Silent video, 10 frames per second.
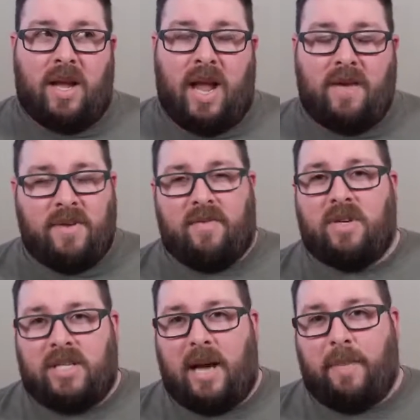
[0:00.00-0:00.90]
have you ever
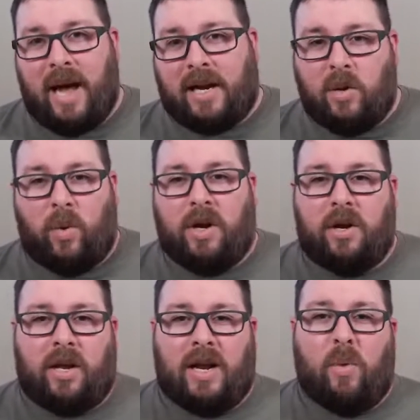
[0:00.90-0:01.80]
sat back and
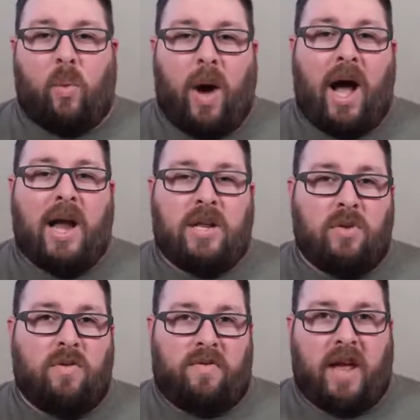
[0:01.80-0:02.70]
wondered like why you
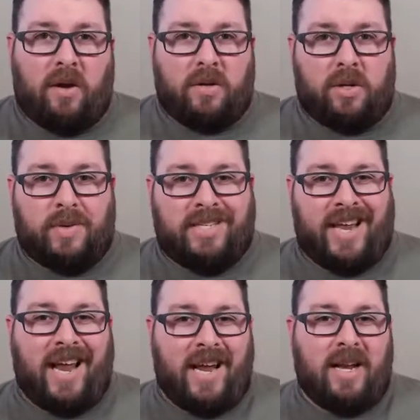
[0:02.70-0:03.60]
fail to
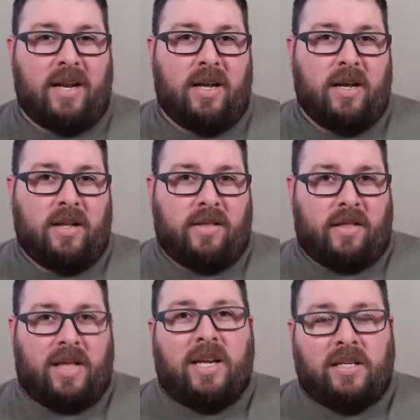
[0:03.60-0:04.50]
attain the
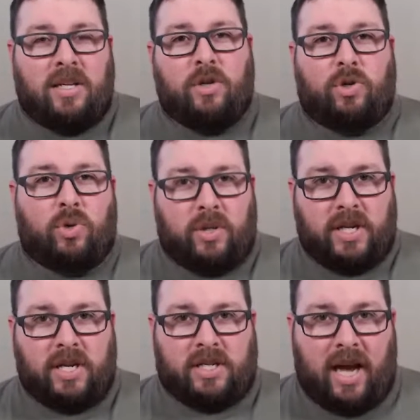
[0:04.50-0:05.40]
things that you truly
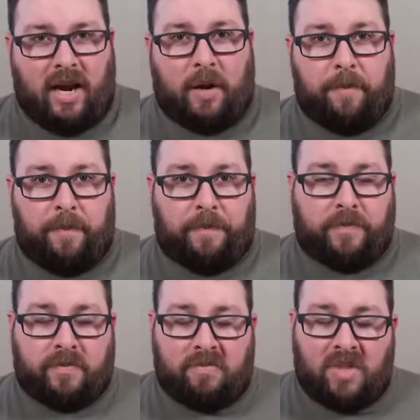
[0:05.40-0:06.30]
desire?
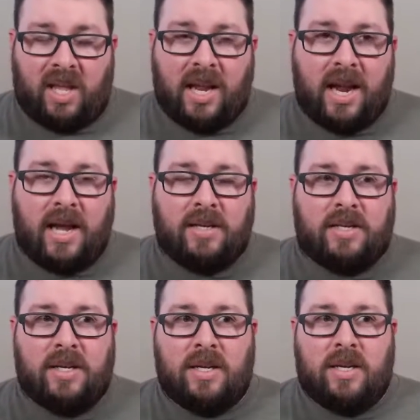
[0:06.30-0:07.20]
And
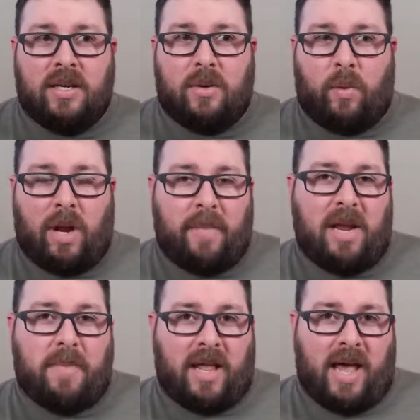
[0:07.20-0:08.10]
what I
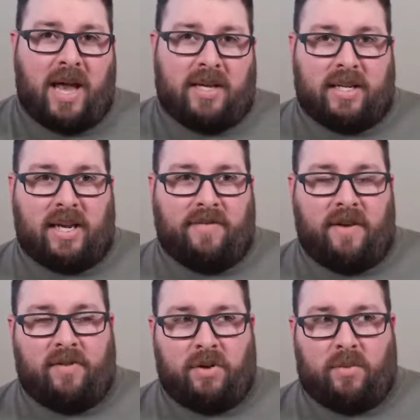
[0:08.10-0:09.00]
mean by that is like, have you
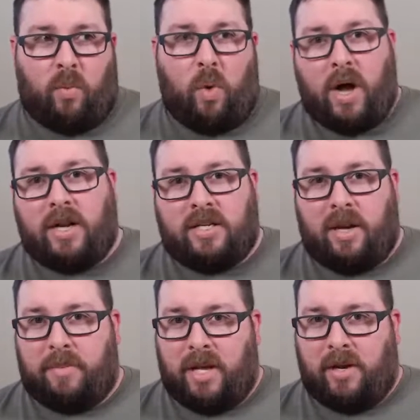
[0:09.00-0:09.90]
ever wanted
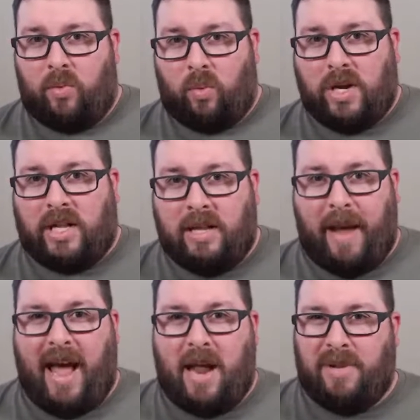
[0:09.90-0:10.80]
something really
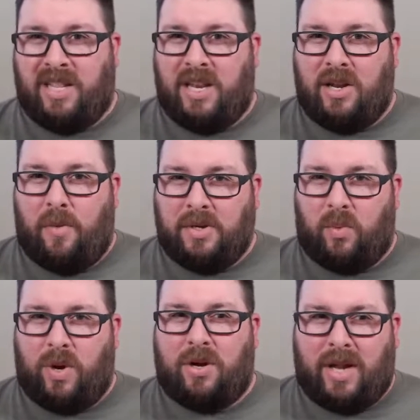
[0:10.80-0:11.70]
bad, but then you always
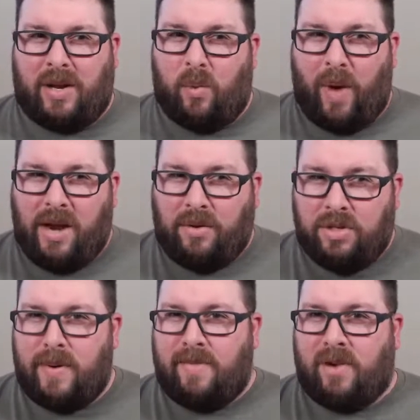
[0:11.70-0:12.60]
wondered like, why don't
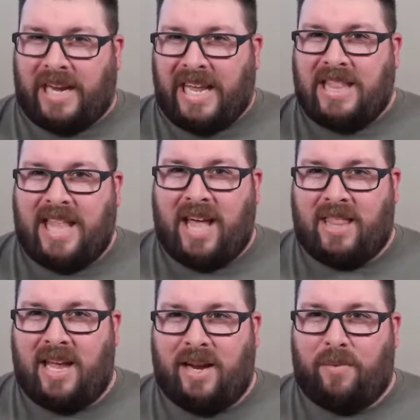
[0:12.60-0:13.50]
you ever get that
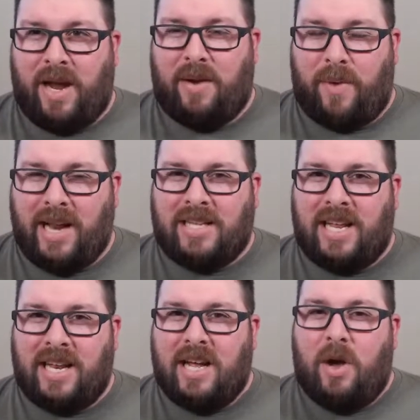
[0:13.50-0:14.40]
thing, right? Why does
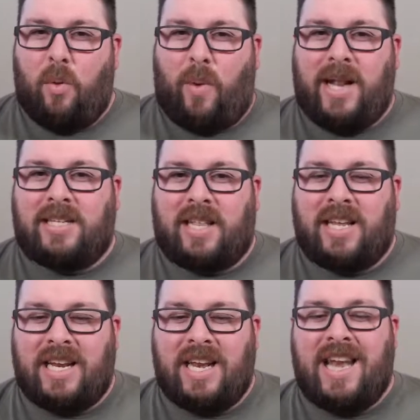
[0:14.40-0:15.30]
that
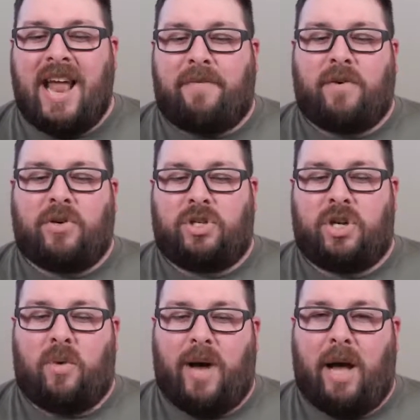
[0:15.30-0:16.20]
thing never
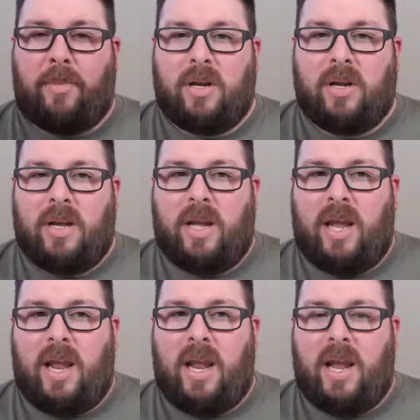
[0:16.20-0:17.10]
show up?
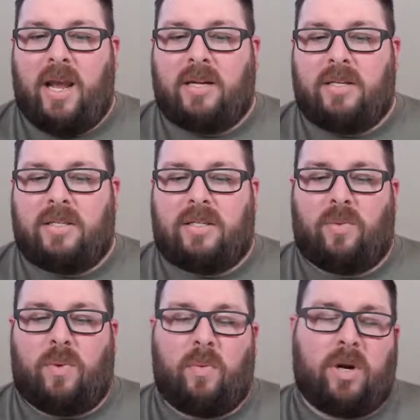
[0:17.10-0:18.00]
And
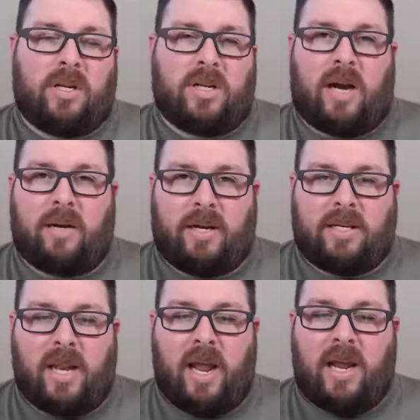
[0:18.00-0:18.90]
what we're going to talk about
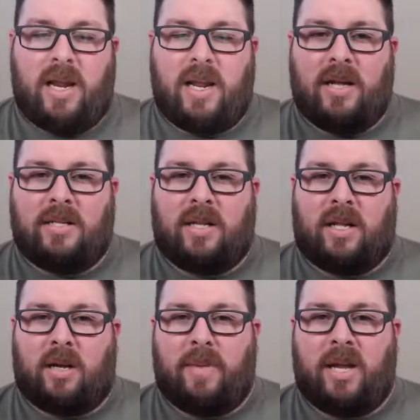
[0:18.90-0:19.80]
today is a
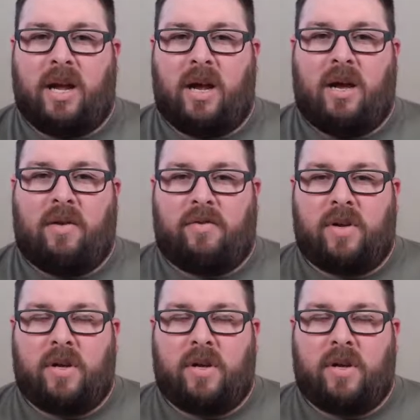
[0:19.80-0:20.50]
little bit of